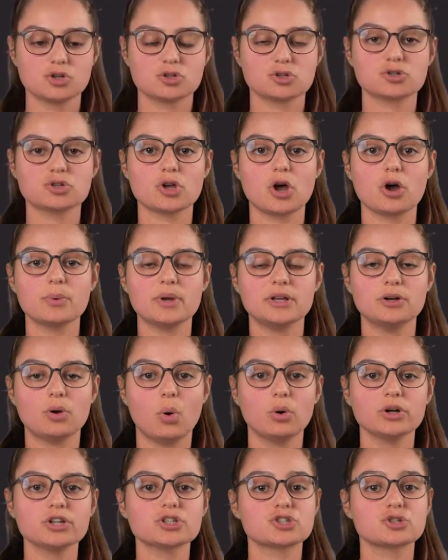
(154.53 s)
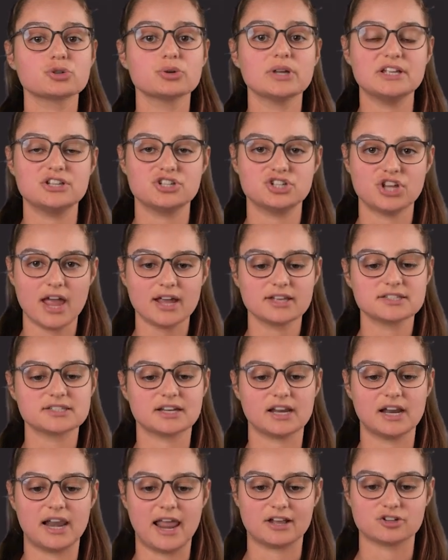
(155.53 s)
So in order to eject
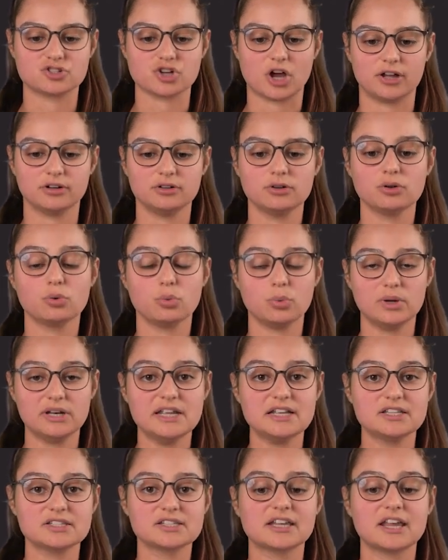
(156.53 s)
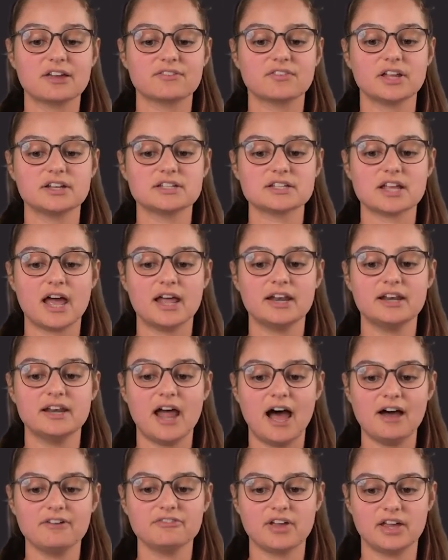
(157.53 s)
an electron, we need to give it
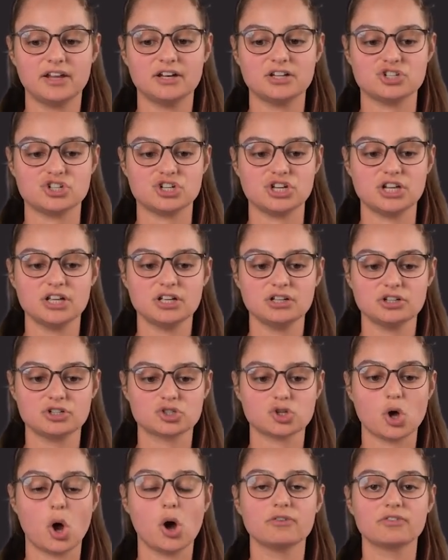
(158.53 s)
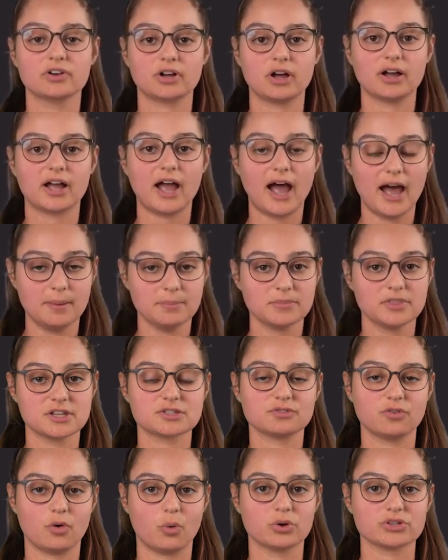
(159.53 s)
enough energy to overcome
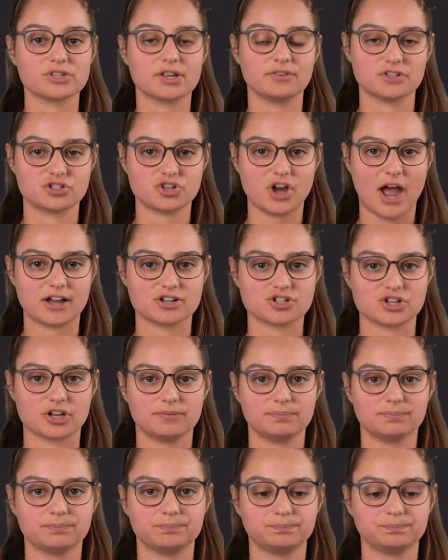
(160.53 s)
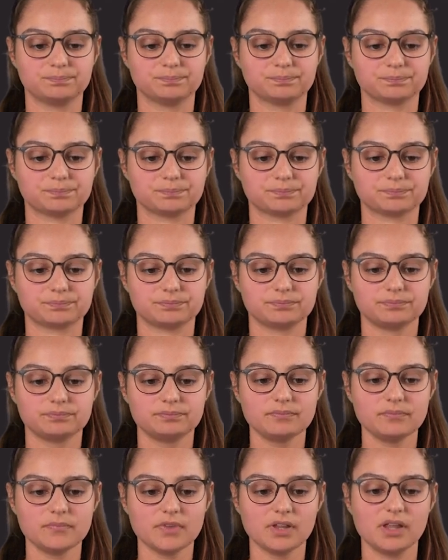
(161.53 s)
this force of attraction.
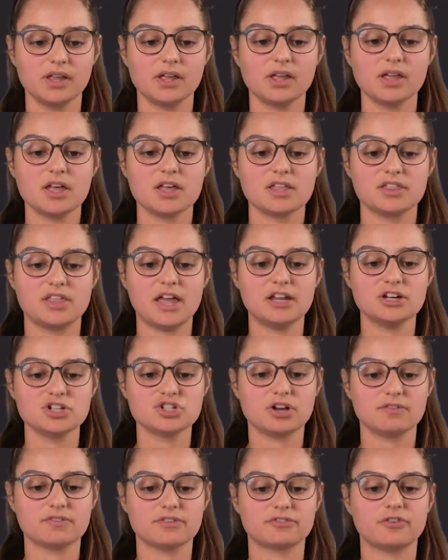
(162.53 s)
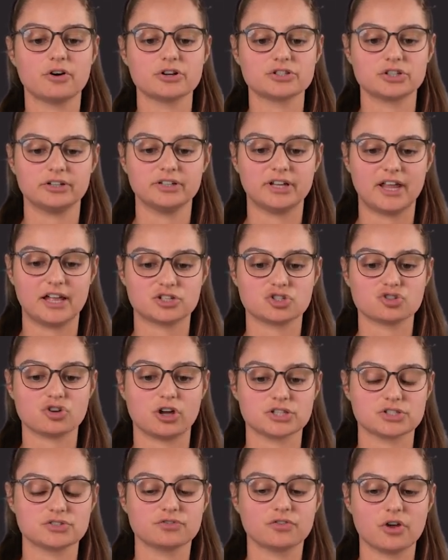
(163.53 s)
The energy of the photon gets
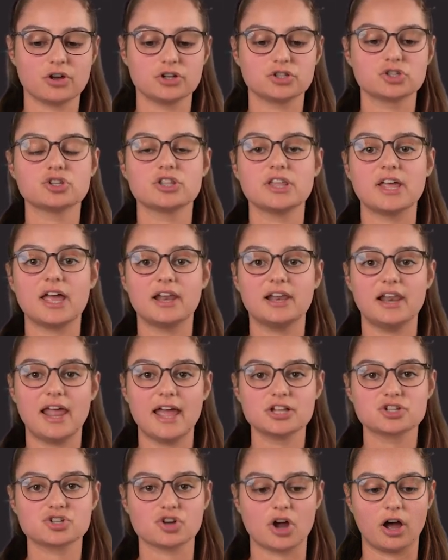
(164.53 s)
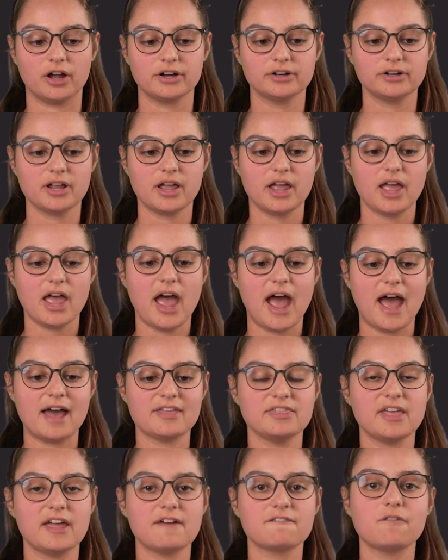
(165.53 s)
transferred to the electron,
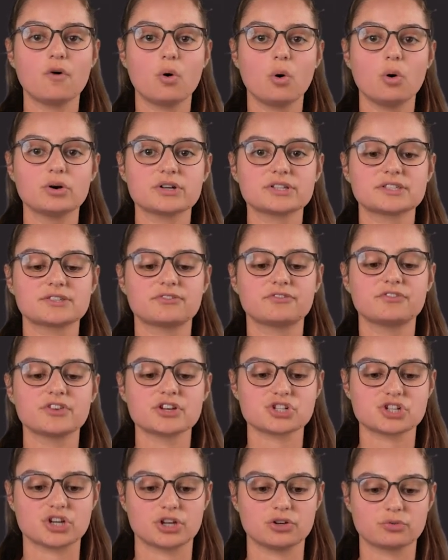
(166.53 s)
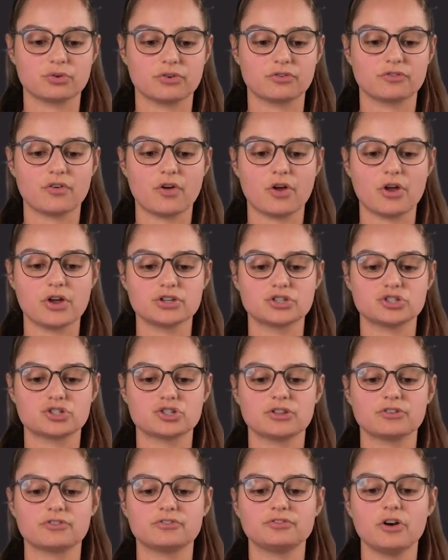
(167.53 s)
and therefore sufficient refers
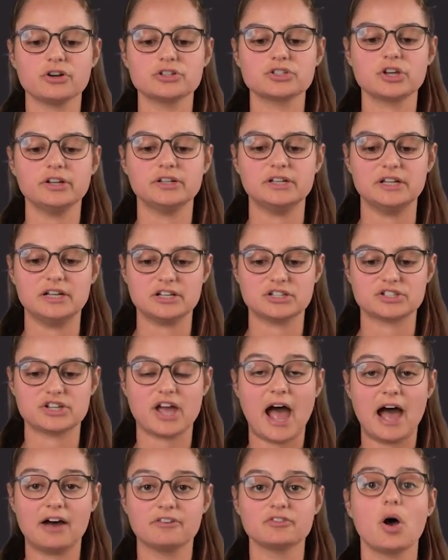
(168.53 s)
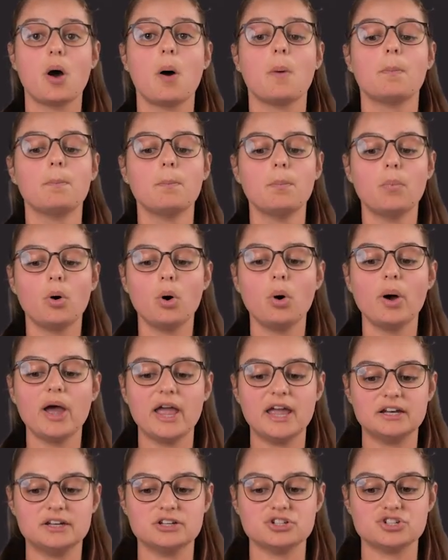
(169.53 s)
to the photon needing to have more
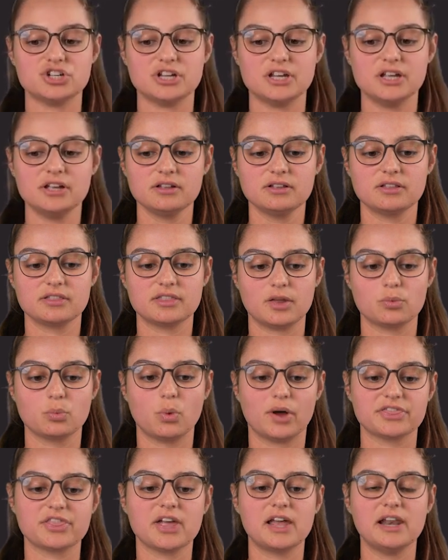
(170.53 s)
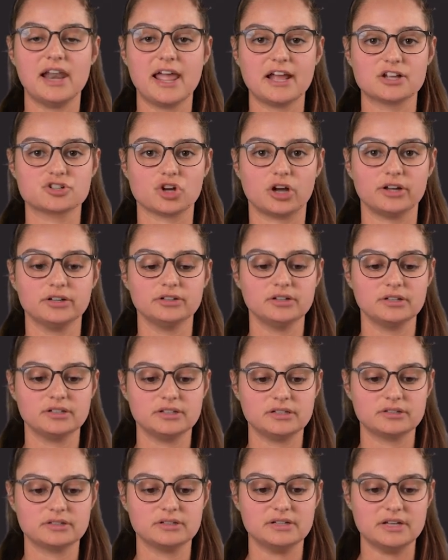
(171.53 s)
energy than what the electron
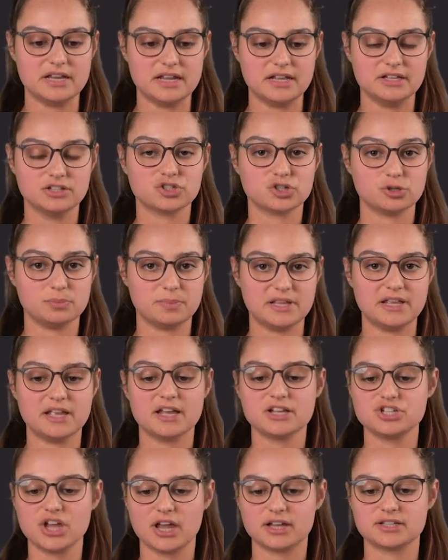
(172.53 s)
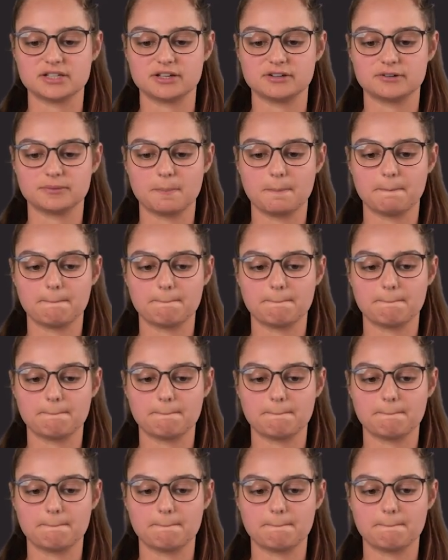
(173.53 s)
needs to be ejected.